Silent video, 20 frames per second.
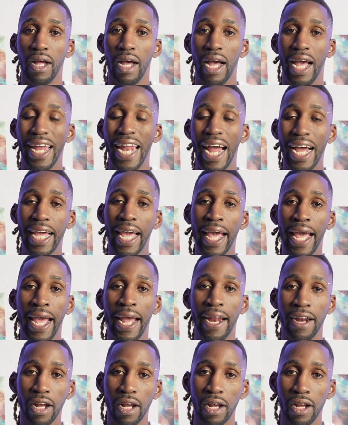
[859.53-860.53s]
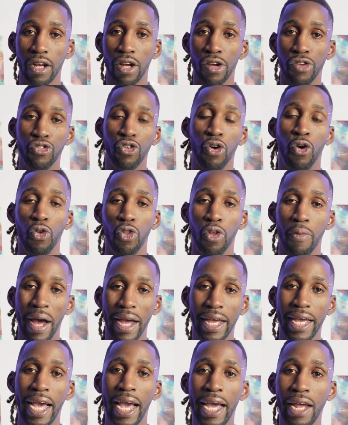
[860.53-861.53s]
and I can't control them. I
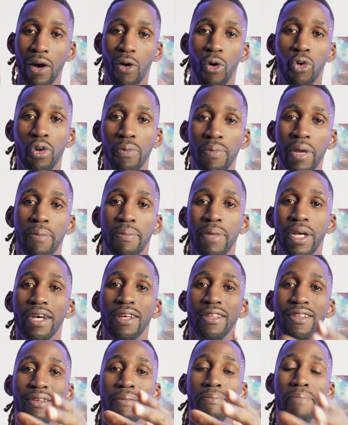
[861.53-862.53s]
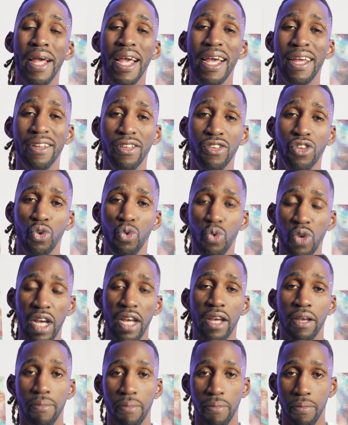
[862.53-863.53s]
can't hold them in because the pain is too
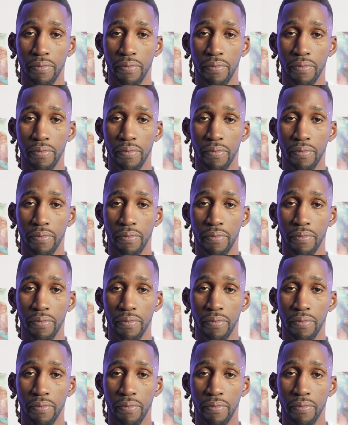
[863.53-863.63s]
deep.